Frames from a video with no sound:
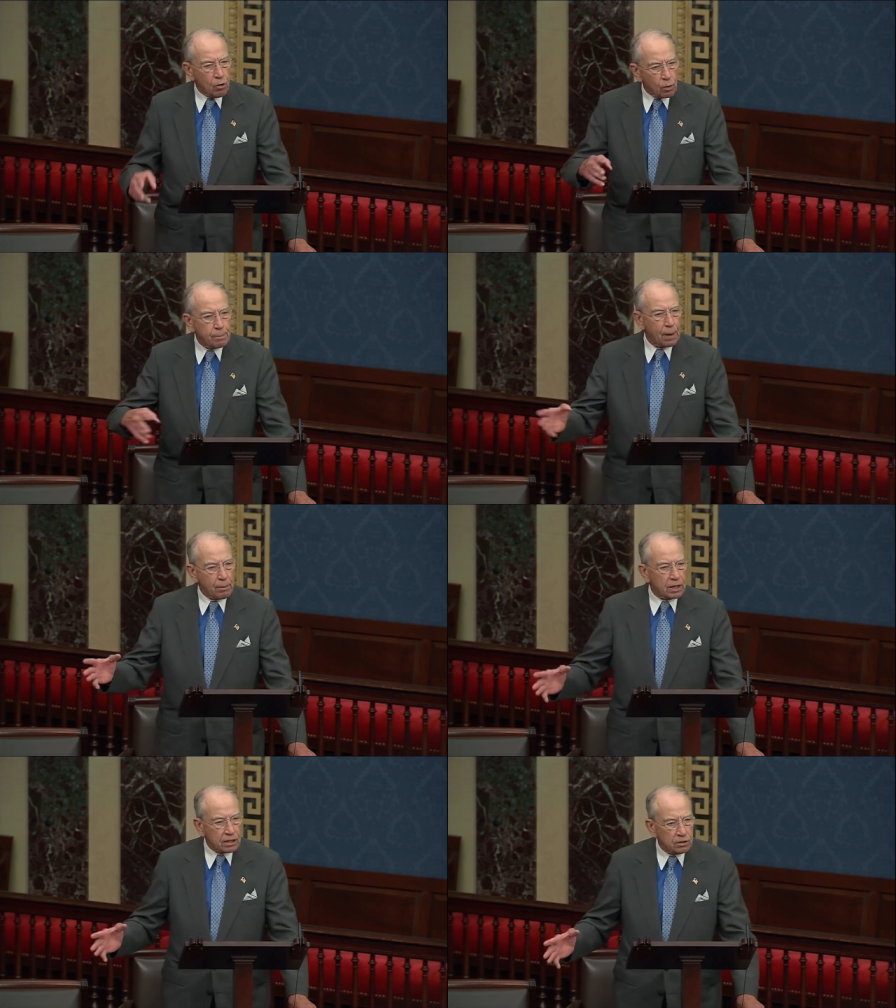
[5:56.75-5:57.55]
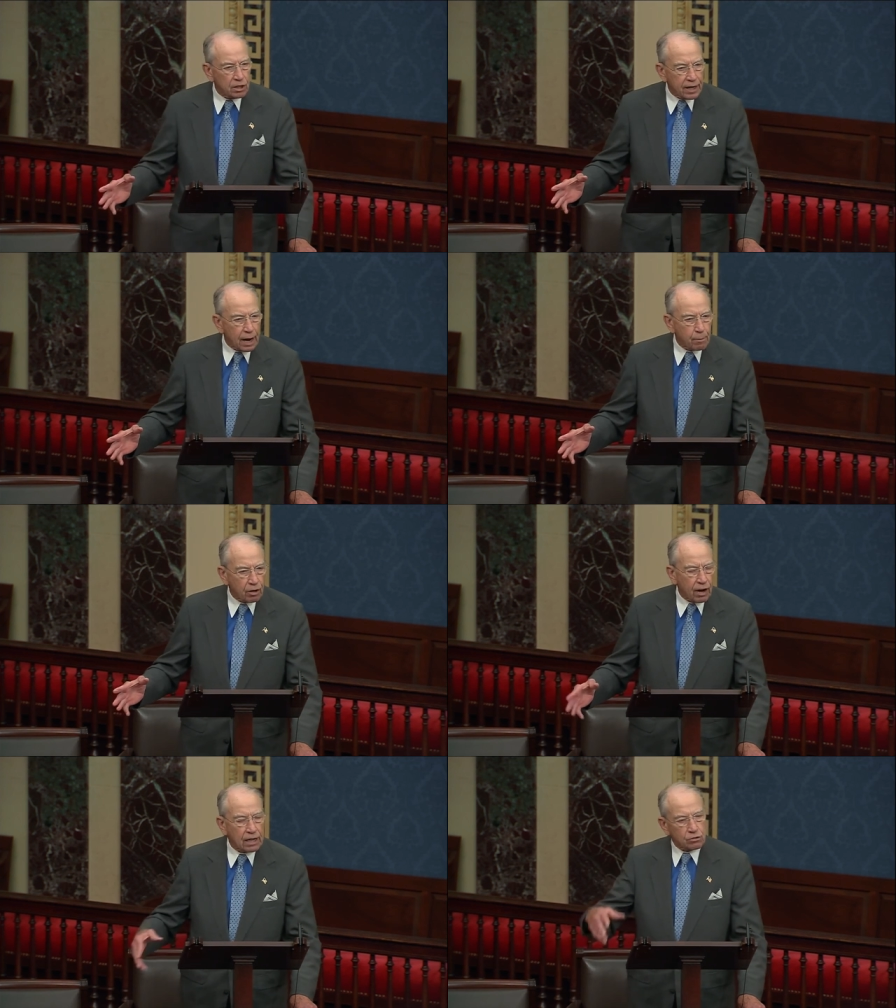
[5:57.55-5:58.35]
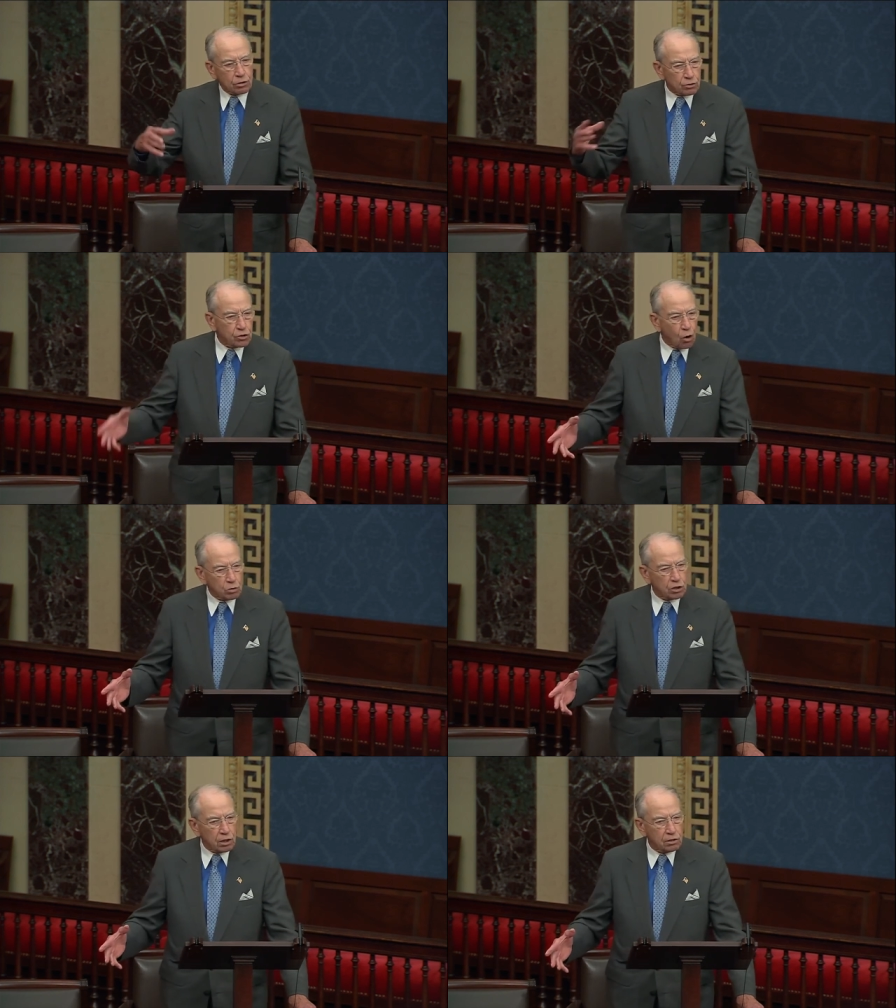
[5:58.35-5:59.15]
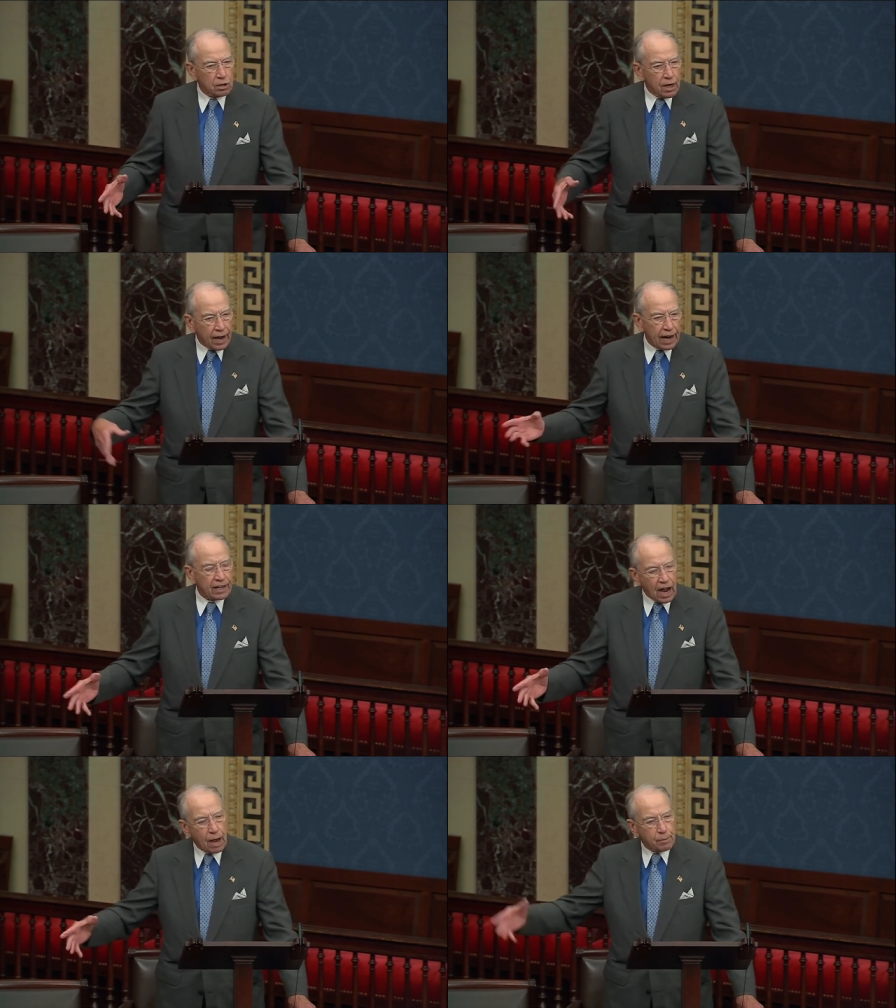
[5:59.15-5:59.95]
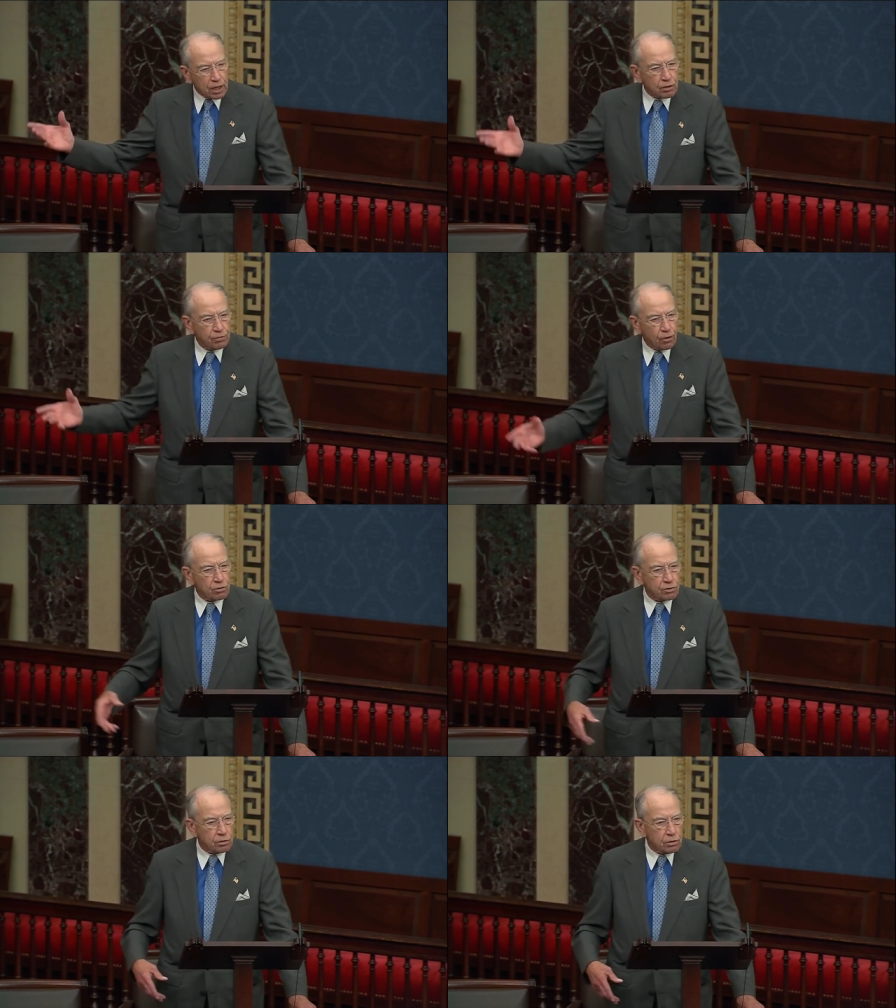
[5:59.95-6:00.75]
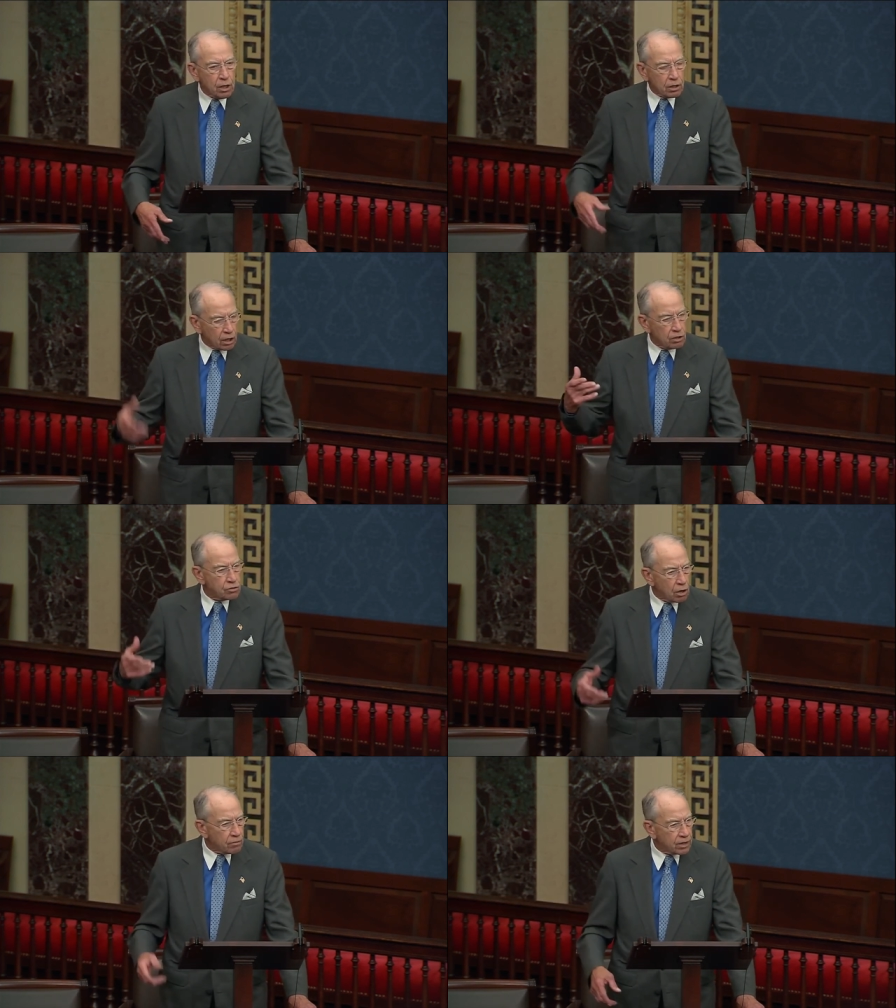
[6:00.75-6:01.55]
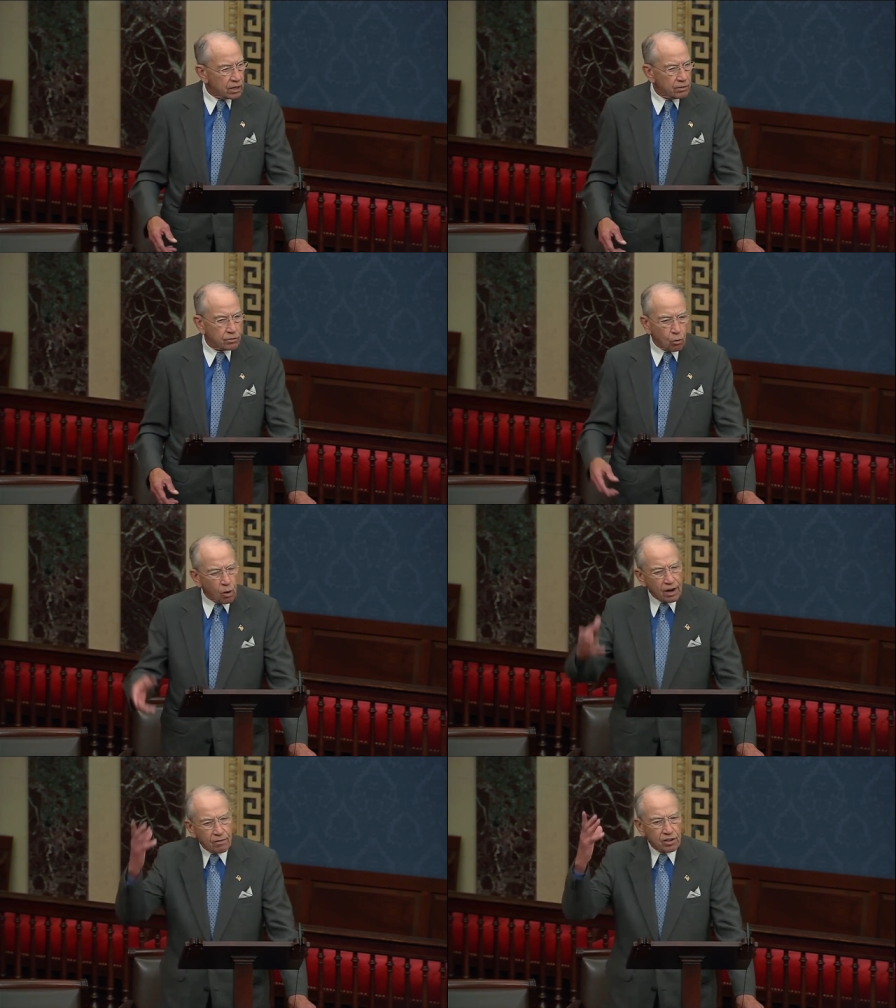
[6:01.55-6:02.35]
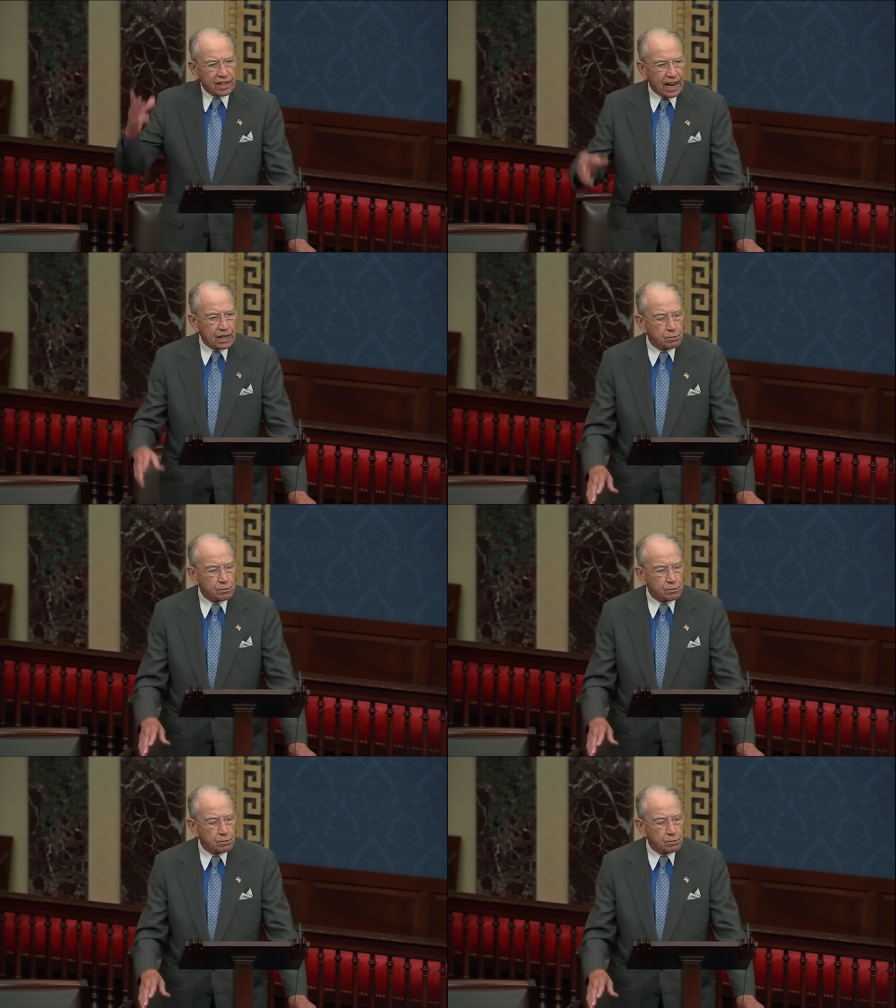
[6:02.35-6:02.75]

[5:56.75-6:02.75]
Republicans and Democrats, or socialists and communists versus conservatives, or whatever the case